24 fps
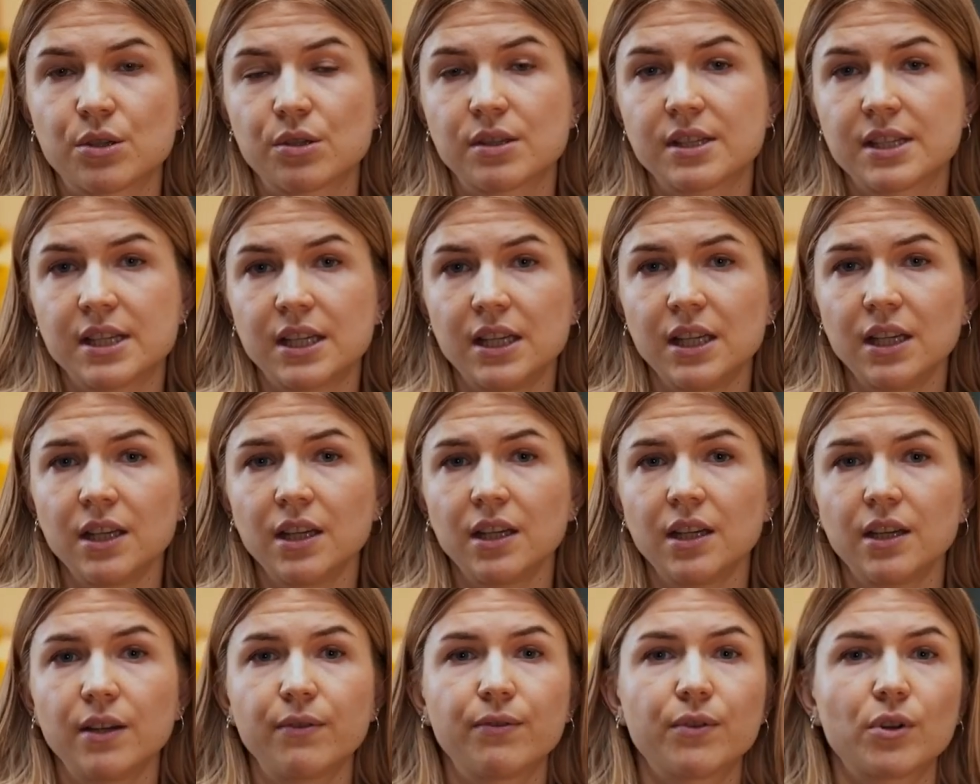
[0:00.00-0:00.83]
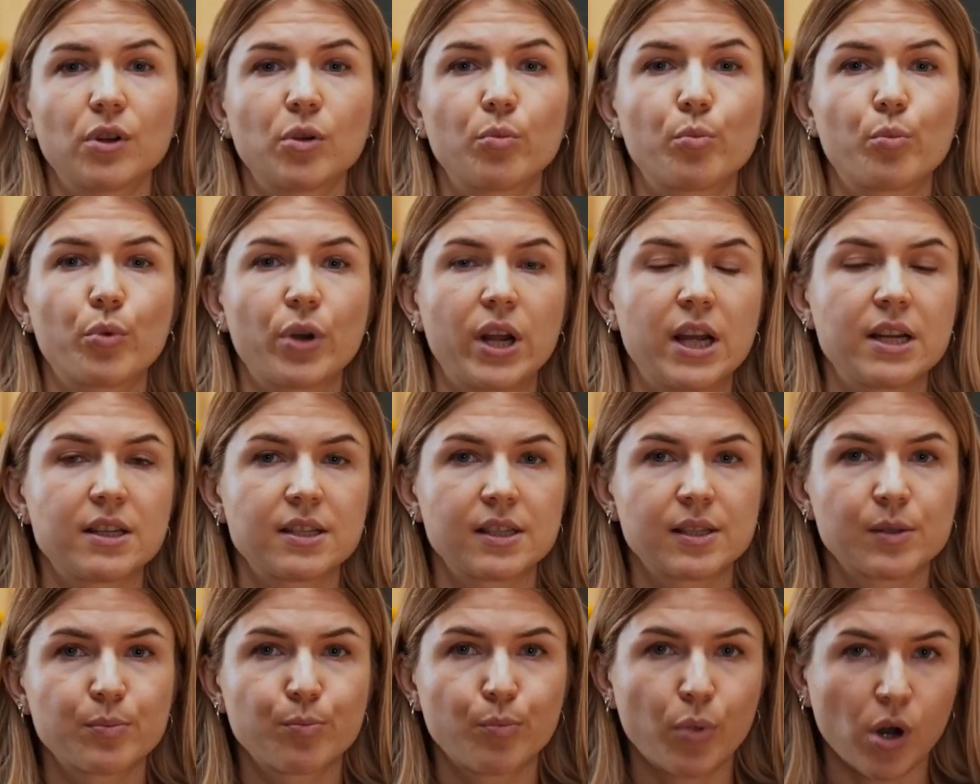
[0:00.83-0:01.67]
to see if your brand
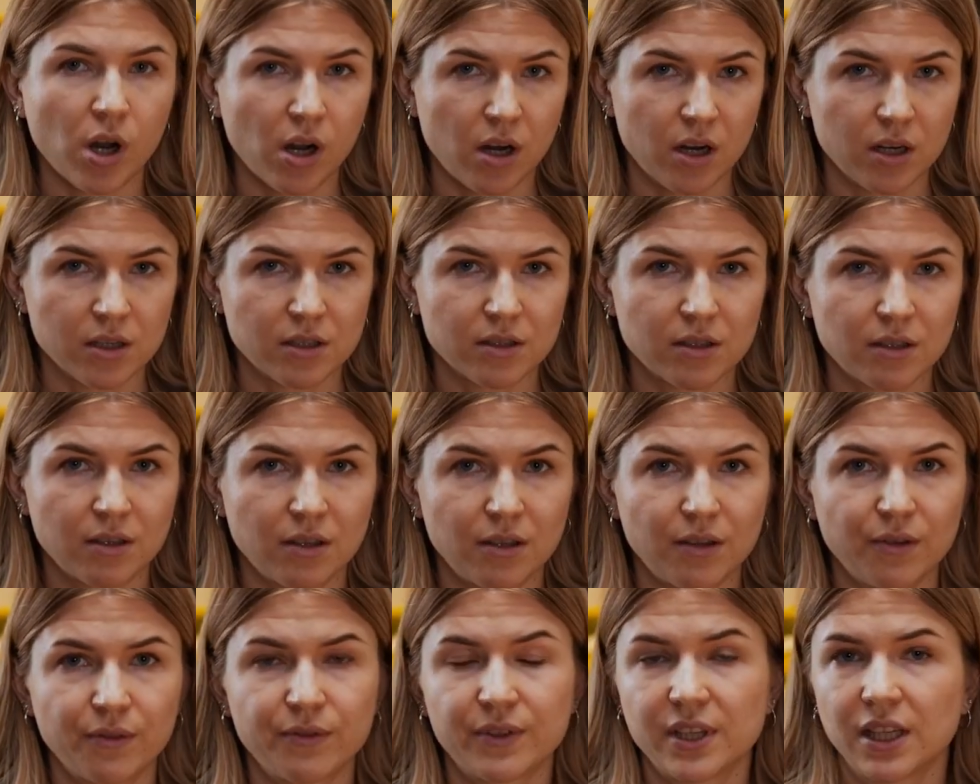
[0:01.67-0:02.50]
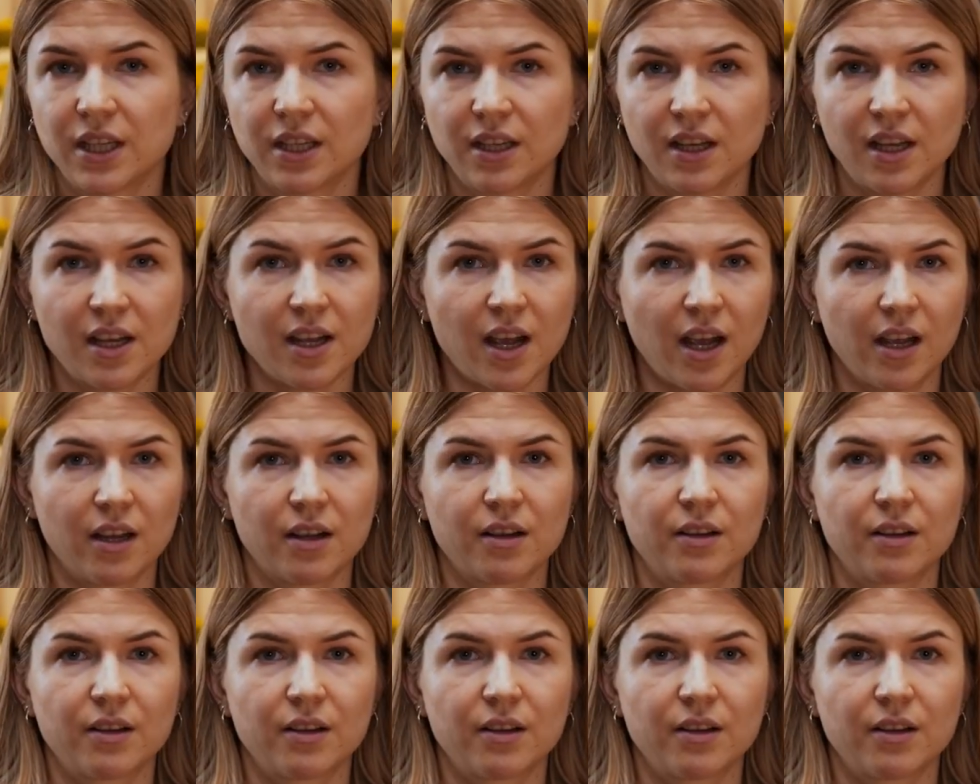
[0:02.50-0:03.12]
is part of the AI